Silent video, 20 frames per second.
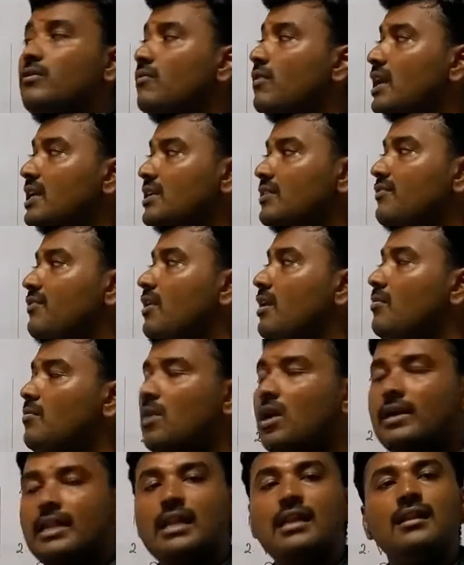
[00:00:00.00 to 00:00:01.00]
waterfall
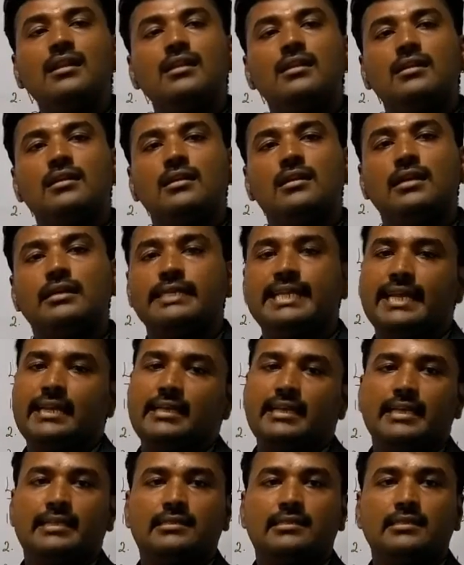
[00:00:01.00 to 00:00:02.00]
model
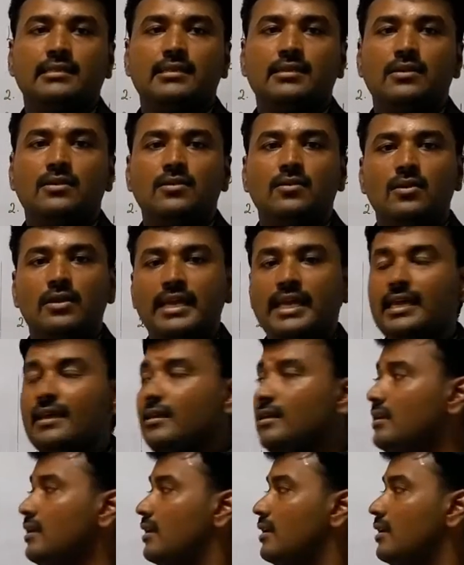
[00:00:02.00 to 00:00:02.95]
techniques. Okay.